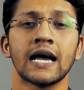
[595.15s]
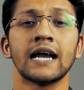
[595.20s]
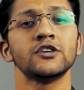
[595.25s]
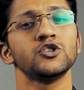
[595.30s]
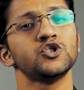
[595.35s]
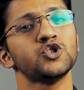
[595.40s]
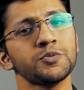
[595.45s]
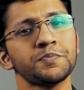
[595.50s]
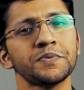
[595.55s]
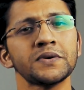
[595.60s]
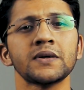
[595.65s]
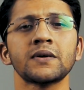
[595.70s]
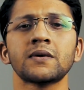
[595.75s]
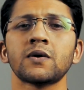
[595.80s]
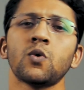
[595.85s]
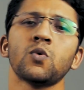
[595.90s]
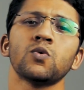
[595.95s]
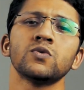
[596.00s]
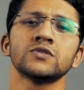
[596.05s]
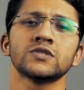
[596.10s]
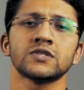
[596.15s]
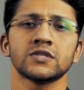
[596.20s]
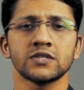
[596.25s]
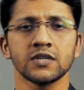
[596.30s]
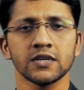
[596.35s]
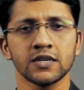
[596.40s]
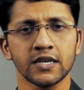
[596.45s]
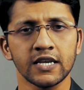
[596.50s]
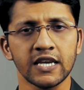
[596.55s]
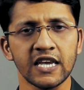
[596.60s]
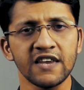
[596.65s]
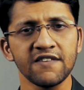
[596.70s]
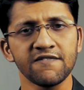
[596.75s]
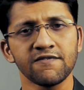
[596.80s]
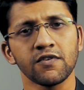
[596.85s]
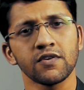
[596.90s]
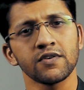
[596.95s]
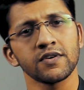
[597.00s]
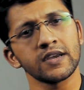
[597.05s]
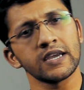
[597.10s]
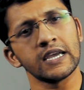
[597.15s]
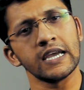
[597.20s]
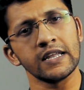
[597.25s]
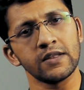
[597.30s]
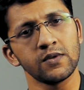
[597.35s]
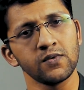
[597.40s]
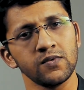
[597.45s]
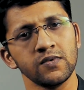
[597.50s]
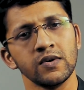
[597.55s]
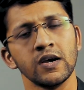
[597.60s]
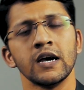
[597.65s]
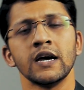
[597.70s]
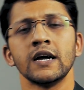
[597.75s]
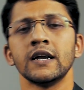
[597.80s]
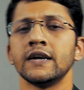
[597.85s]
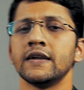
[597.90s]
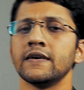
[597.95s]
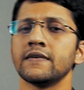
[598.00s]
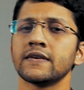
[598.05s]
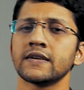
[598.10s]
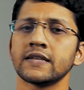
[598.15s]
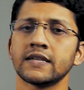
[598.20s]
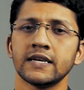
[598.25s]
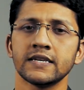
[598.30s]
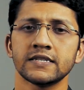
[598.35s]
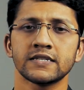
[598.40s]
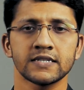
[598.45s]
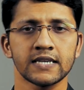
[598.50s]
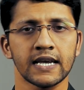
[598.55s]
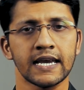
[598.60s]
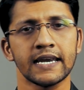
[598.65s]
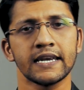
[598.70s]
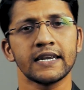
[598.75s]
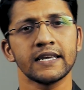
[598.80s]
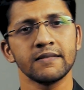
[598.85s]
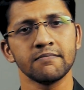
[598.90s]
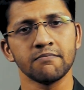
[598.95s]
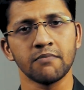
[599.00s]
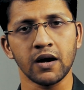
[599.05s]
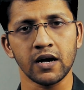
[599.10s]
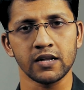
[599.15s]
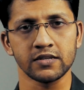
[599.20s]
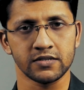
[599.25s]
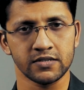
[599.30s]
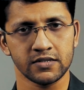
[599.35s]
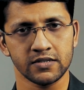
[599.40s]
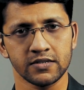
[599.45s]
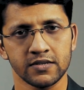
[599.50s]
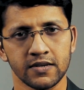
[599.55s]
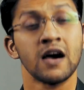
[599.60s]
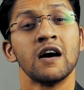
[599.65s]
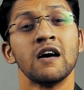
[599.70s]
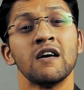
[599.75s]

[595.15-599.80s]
and Jupiter holds the key for Ketu during this 18 months.